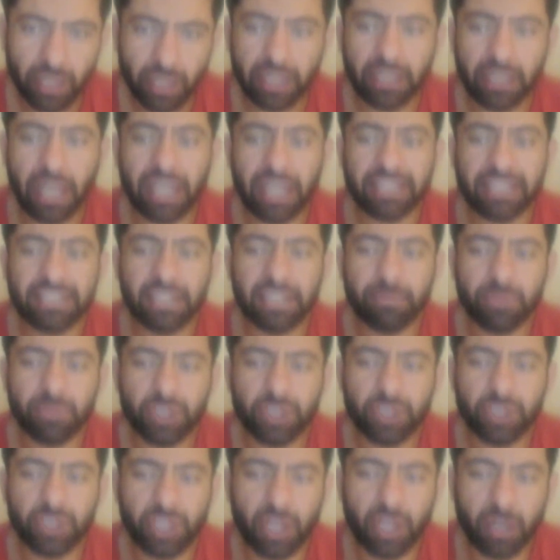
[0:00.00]
Except
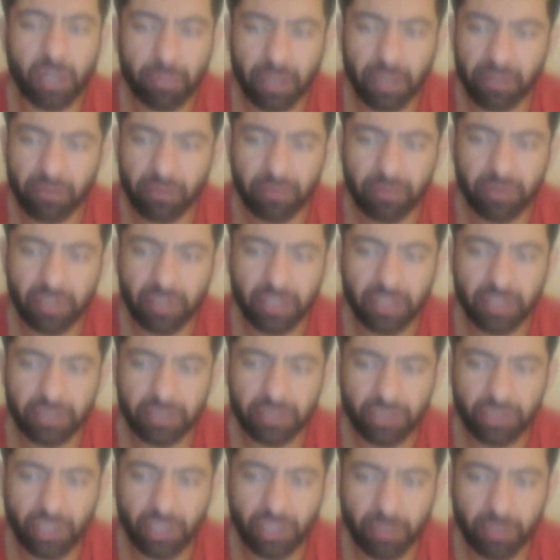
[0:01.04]
sharp. I don't think
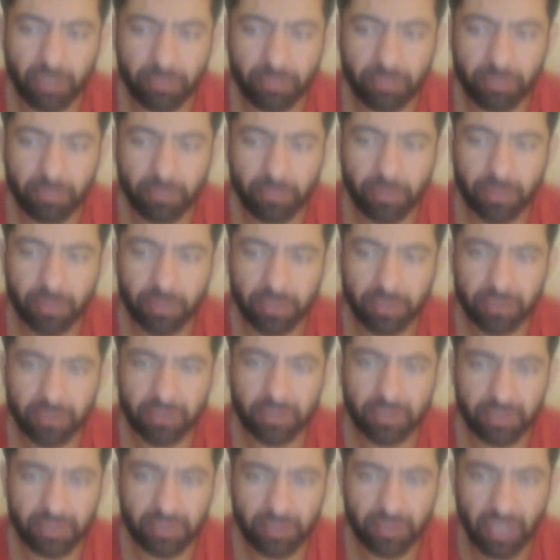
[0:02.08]
it's sharp, but
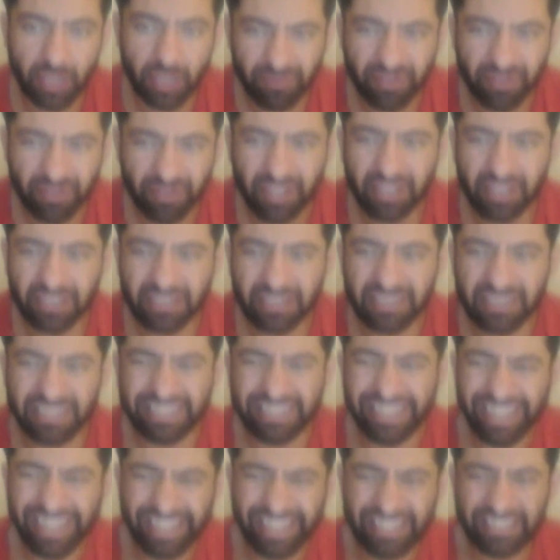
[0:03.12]
it's heavy. It's
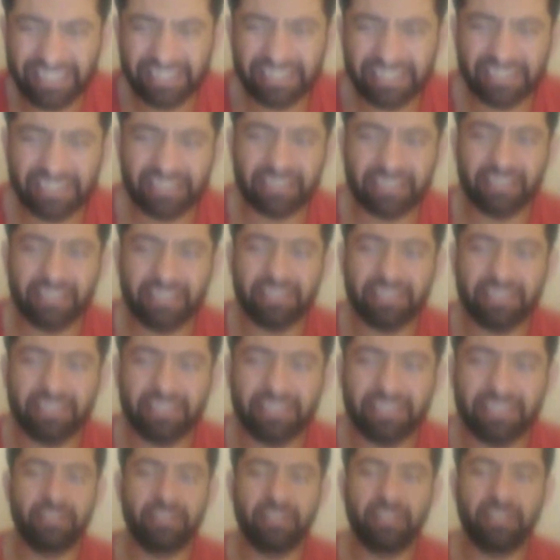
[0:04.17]
dense.
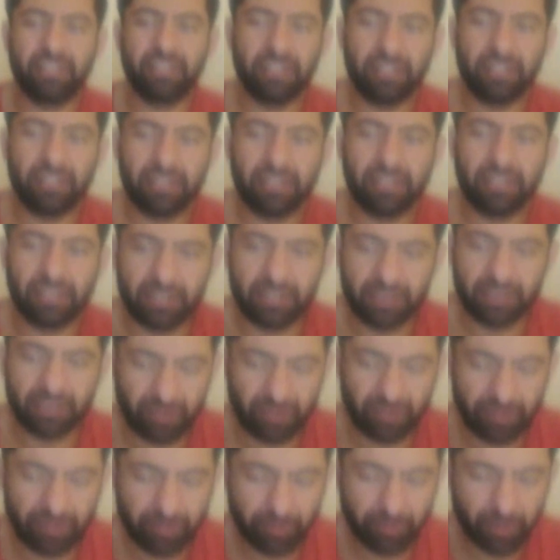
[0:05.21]
It's
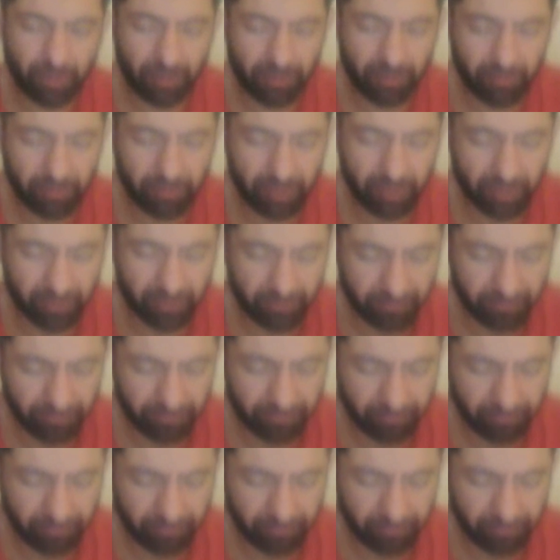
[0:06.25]
very bothering.